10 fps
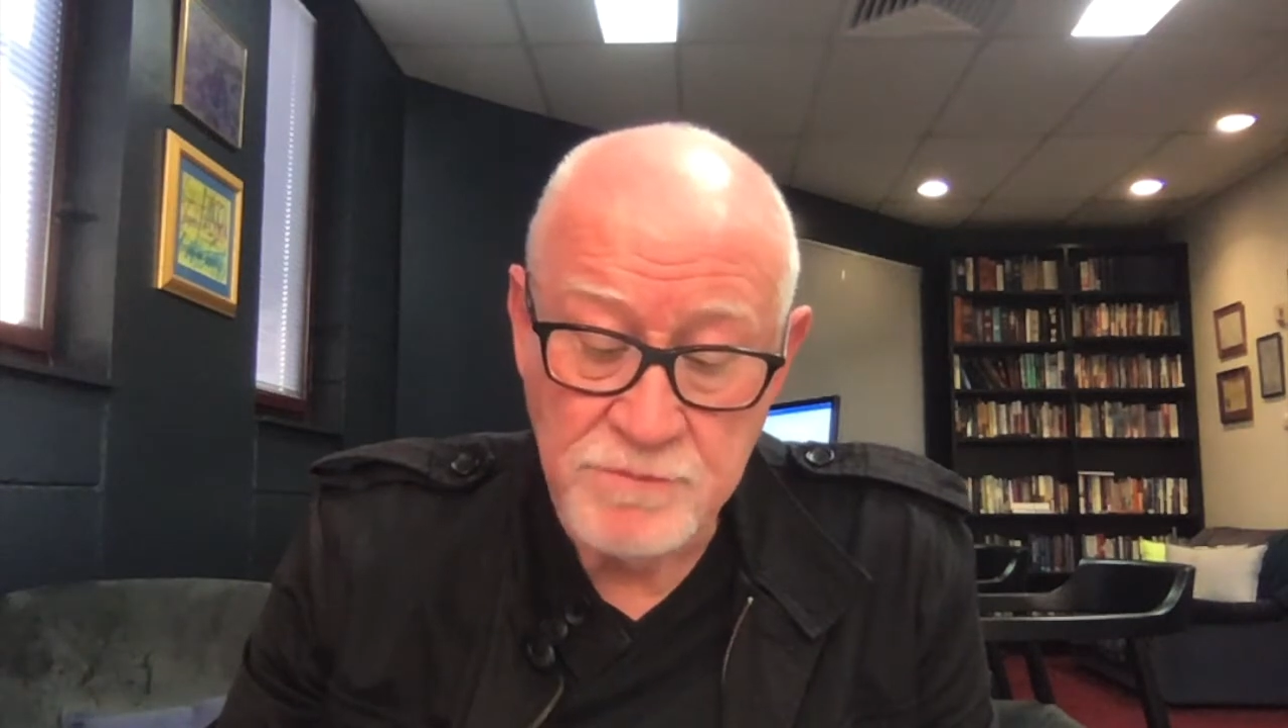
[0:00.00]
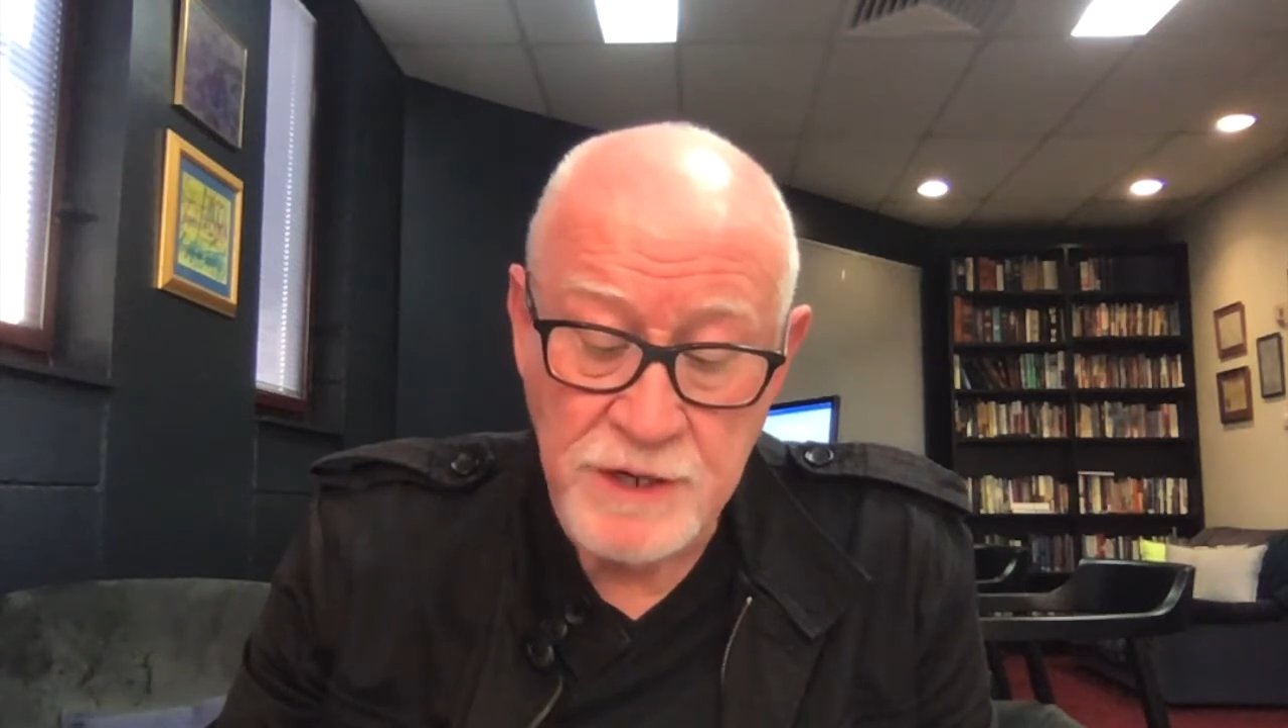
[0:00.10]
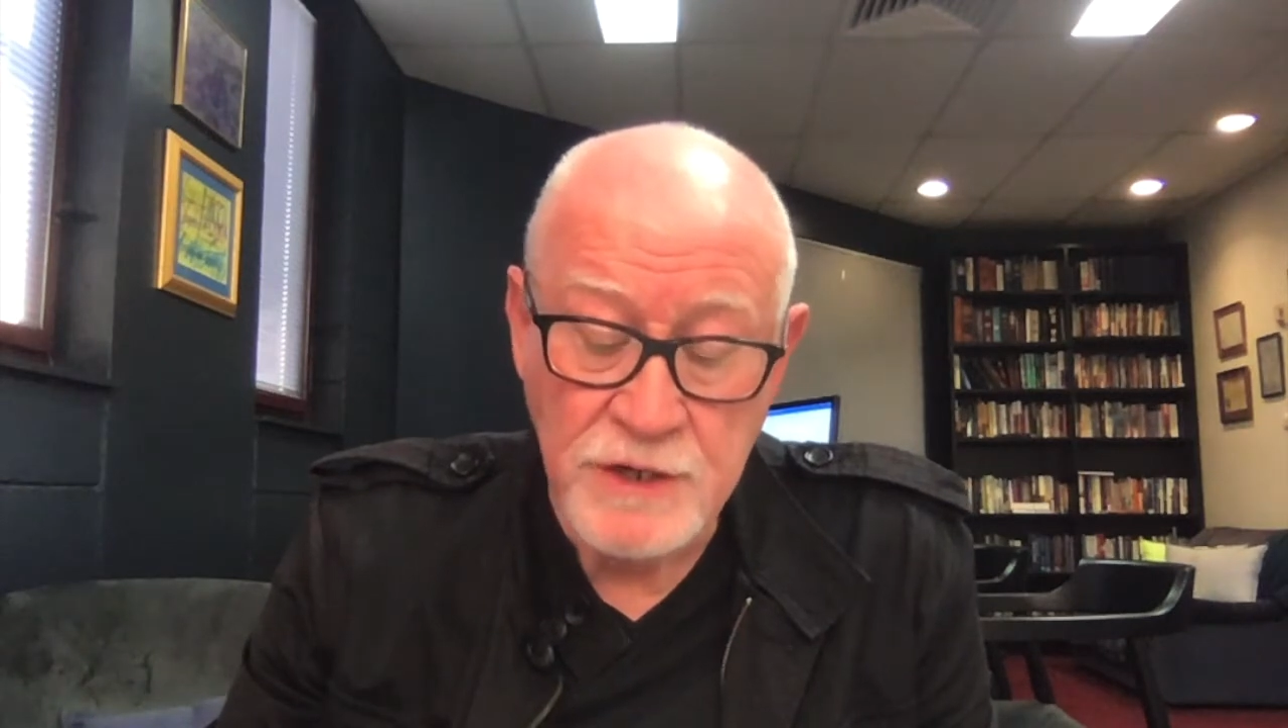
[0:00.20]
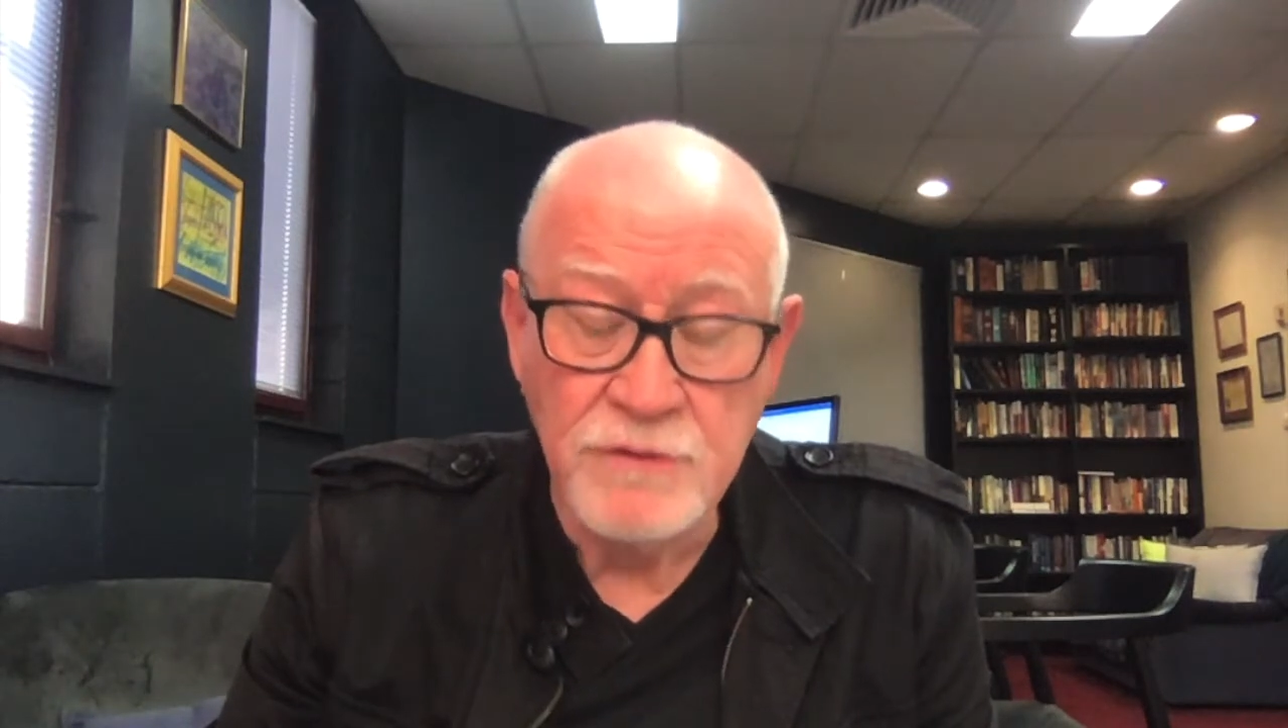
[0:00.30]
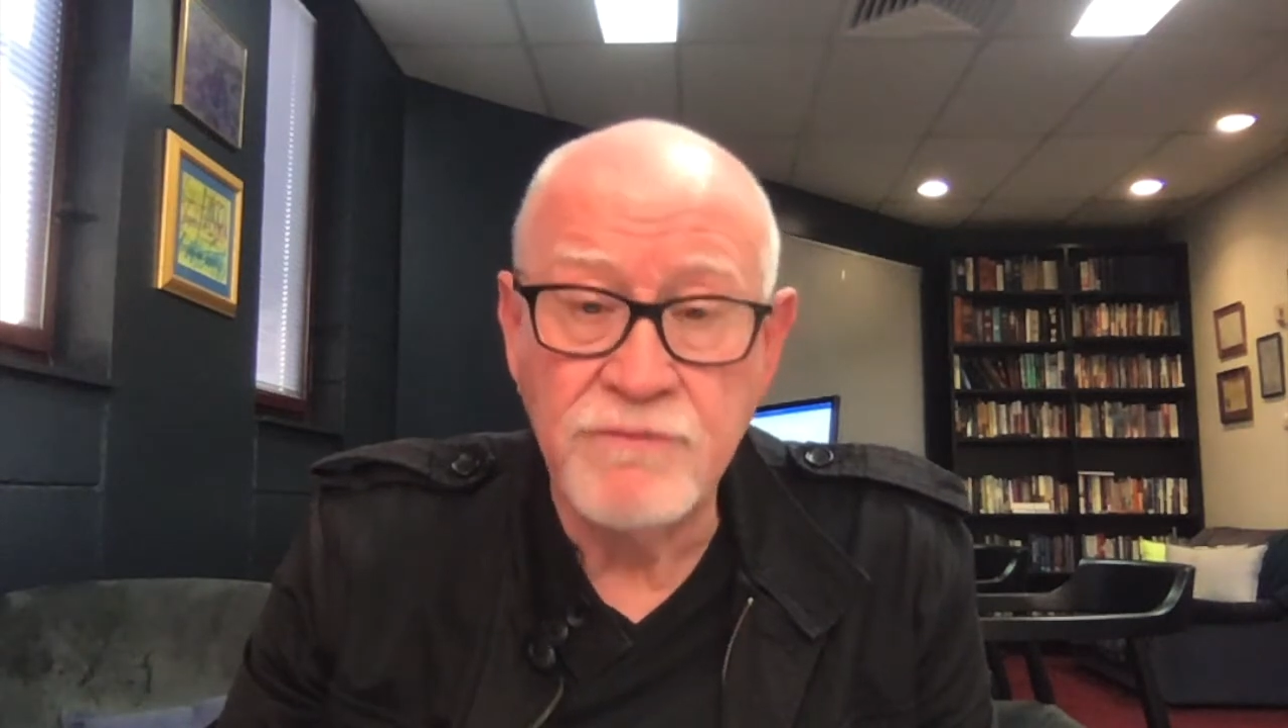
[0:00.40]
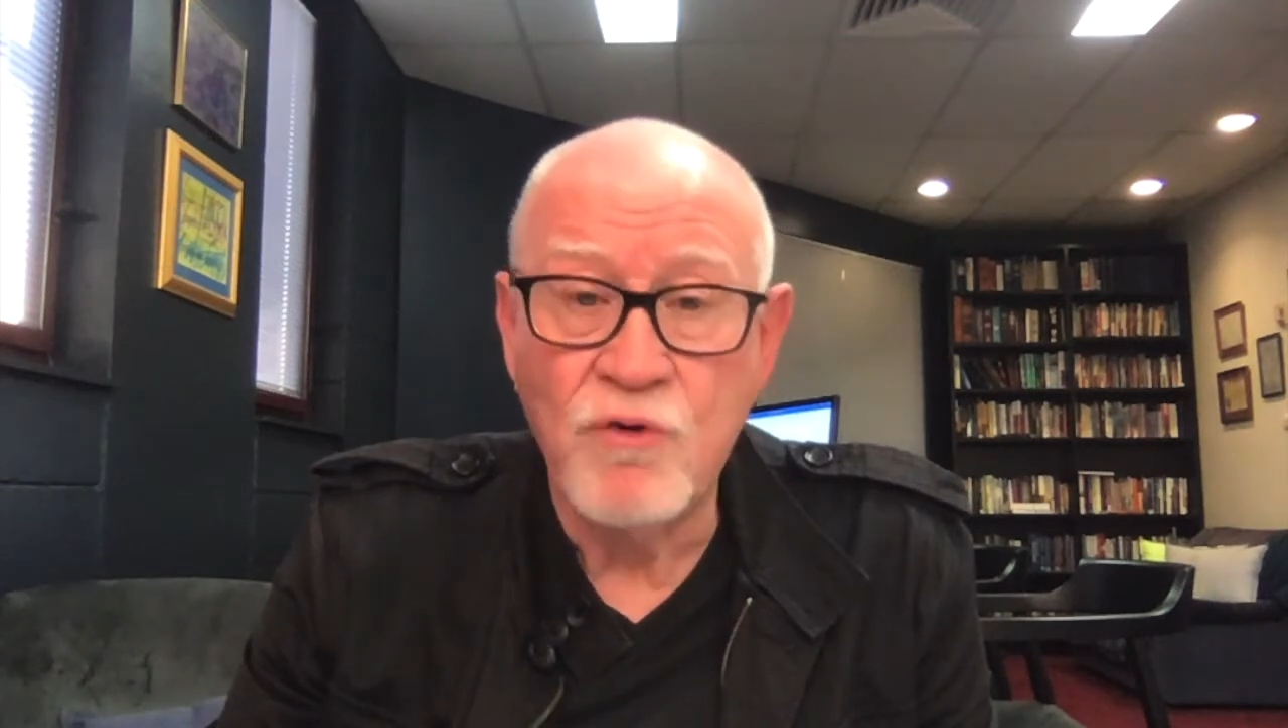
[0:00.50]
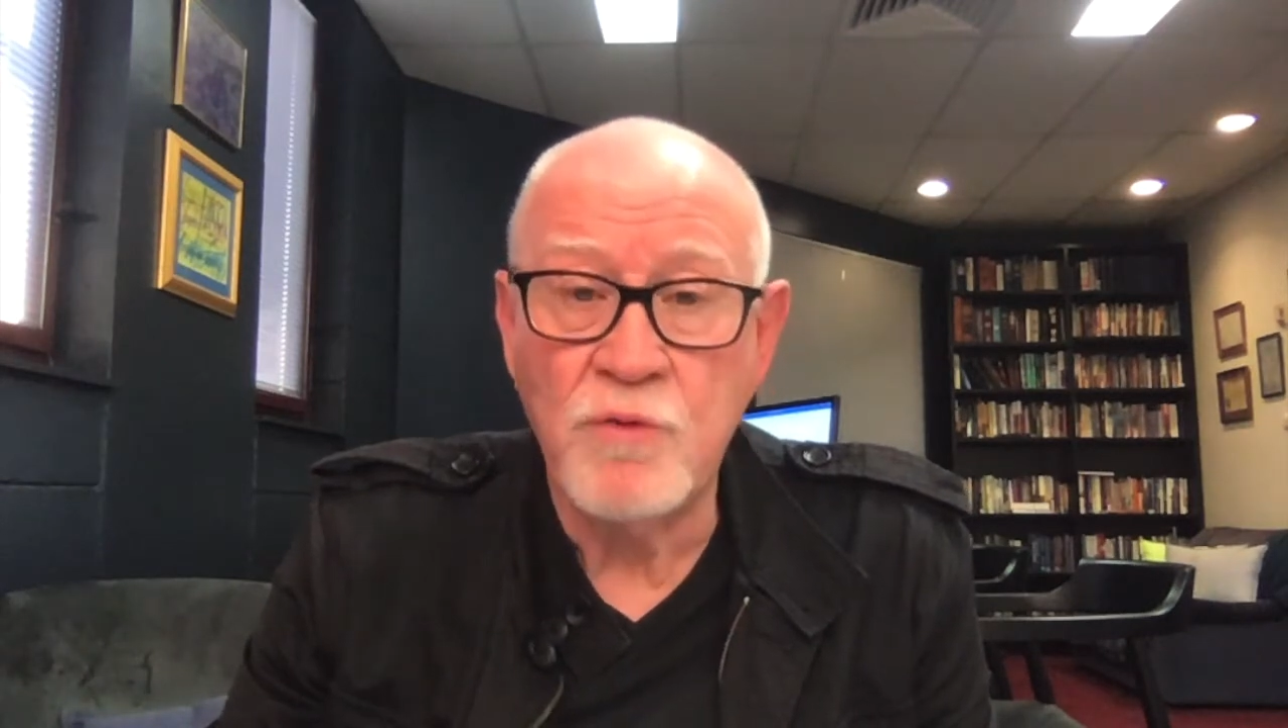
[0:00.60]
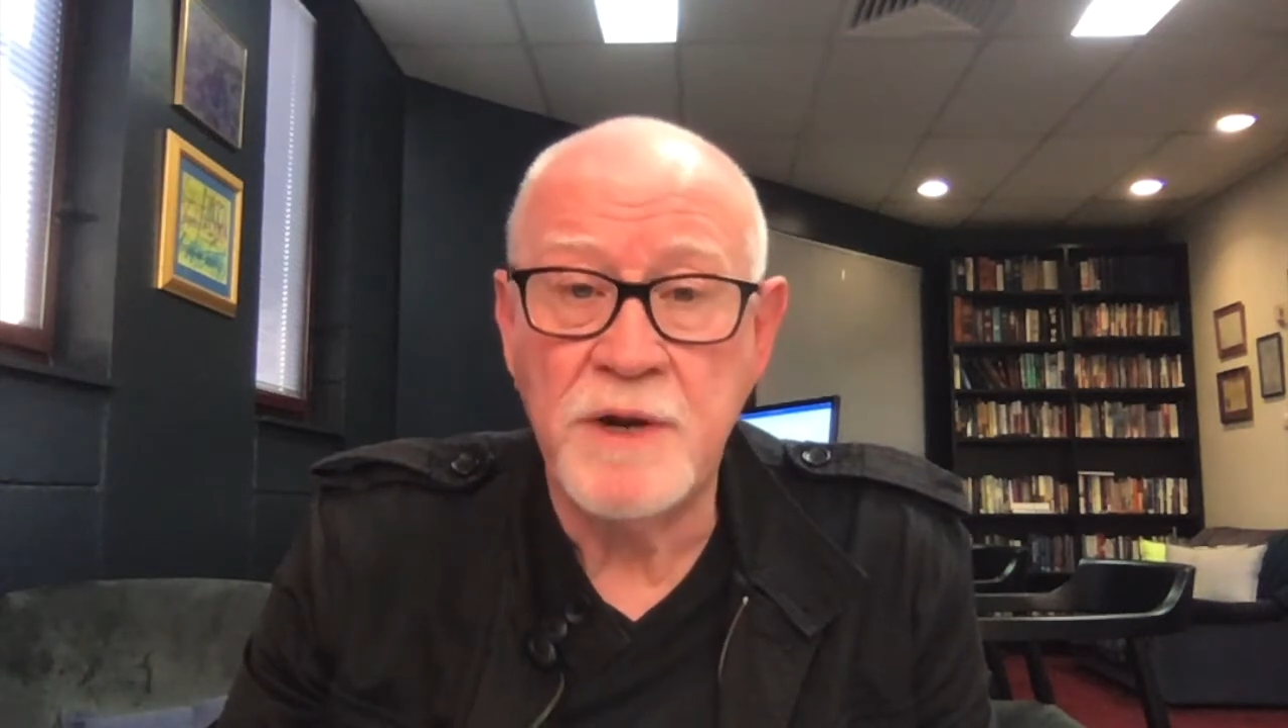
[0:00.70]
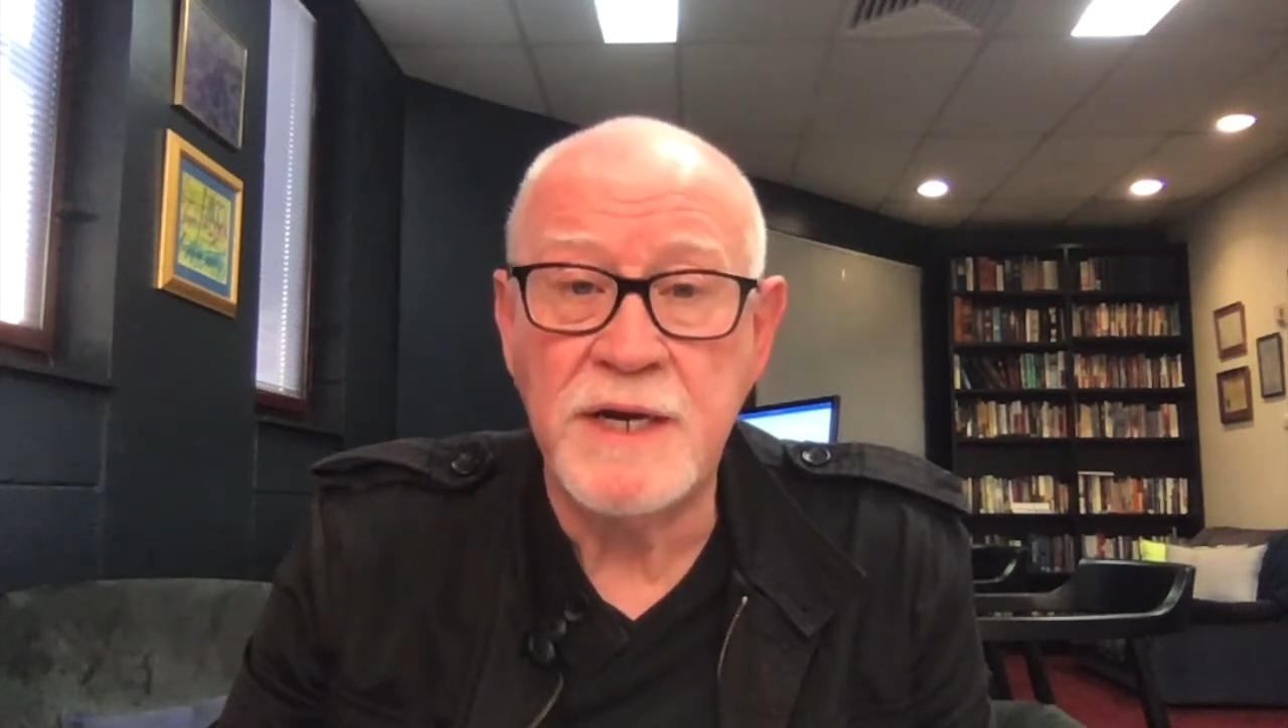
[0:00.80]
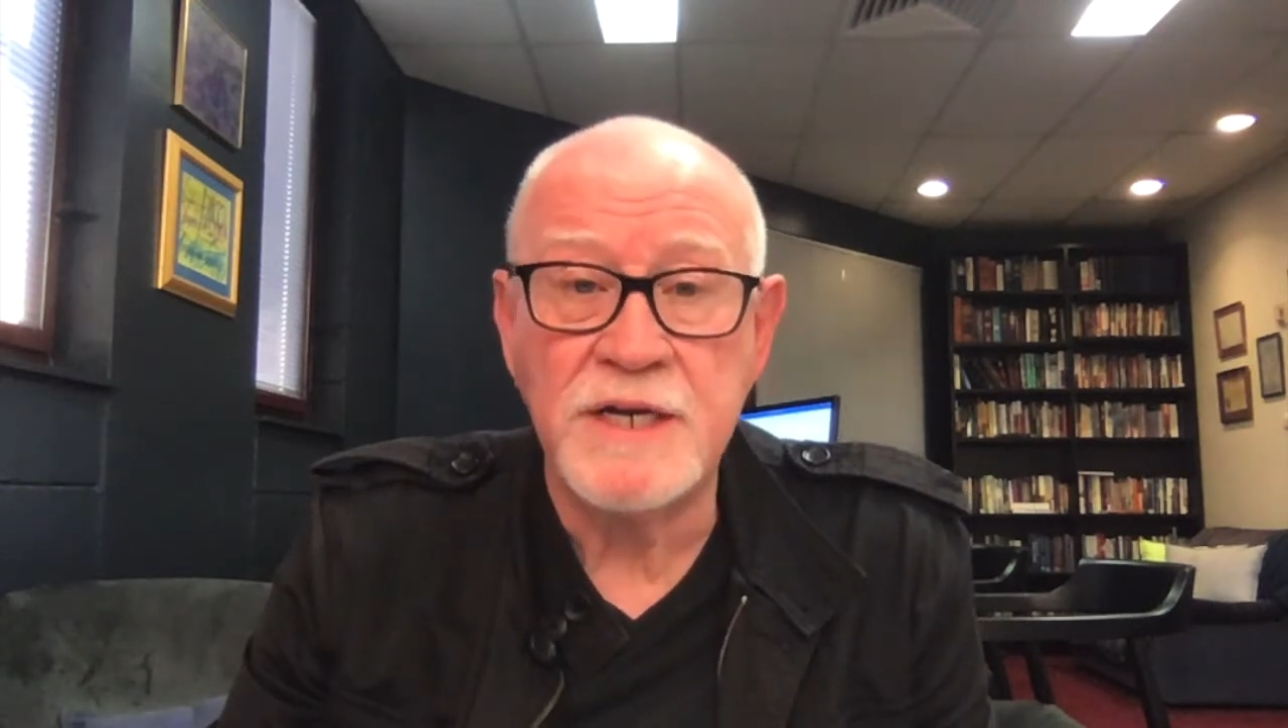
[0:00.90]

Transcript: mean conformity.